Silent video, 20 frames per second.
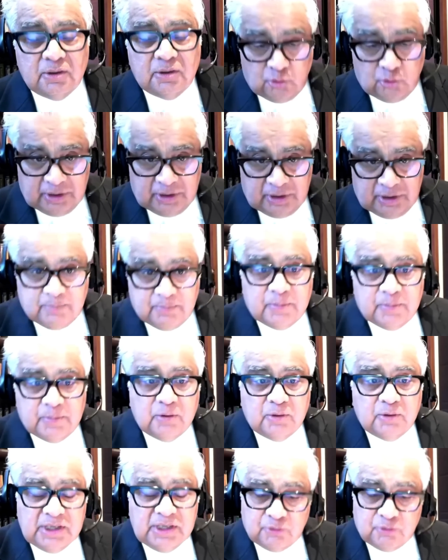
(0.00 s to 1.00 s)
So
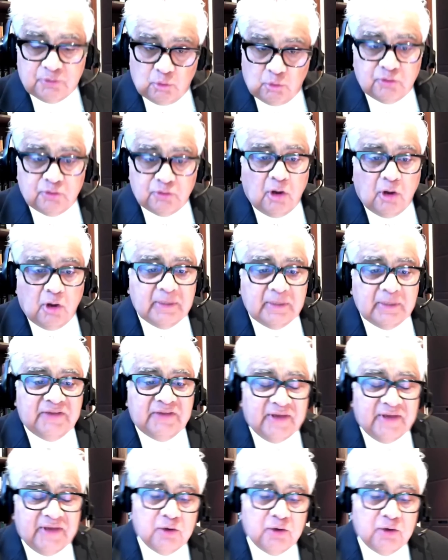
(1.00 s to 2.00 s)
these rules normally
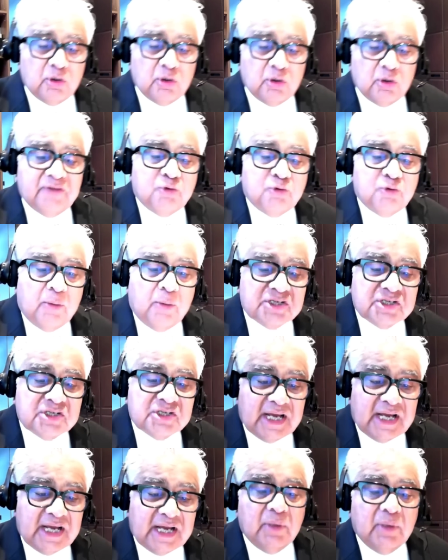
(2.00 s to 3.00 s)
say you will give so much
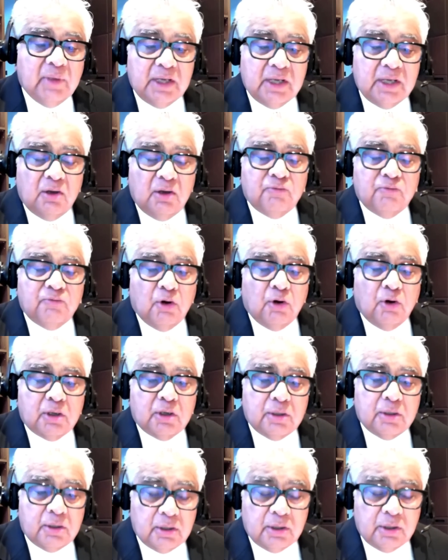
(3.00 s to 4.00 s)
time for
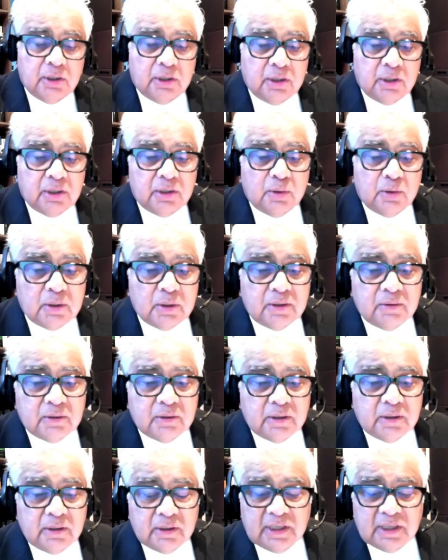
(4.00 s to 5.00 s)

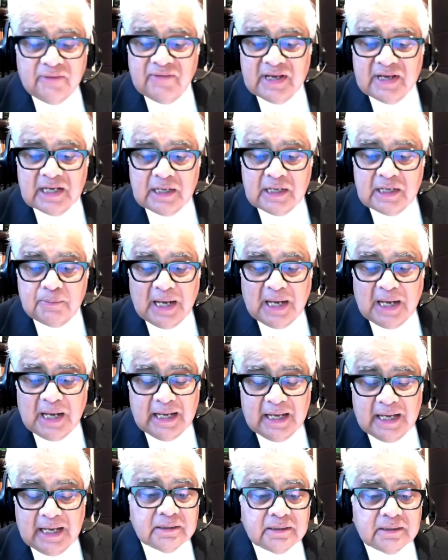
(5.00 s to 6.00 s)
giving a
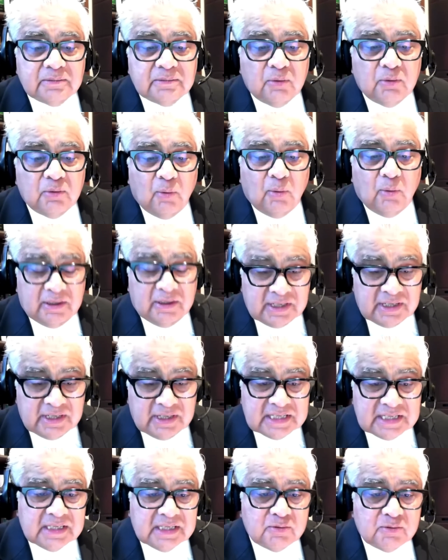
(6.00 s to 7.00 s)
reply. One of the
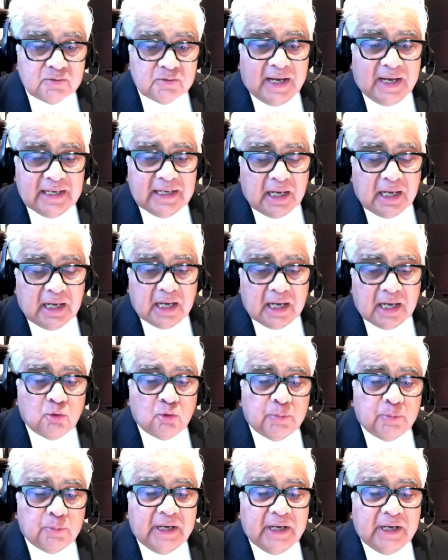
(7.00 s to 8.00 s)
reasons why our
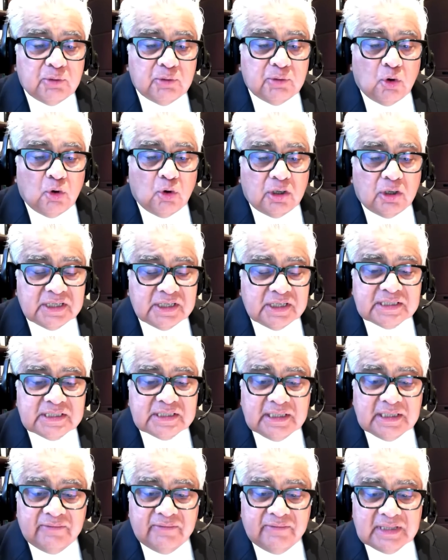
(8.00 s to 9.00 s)
group came to court is
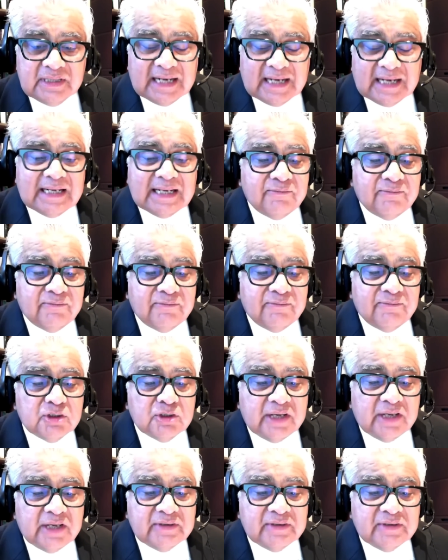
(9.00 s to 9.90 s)
even that time was not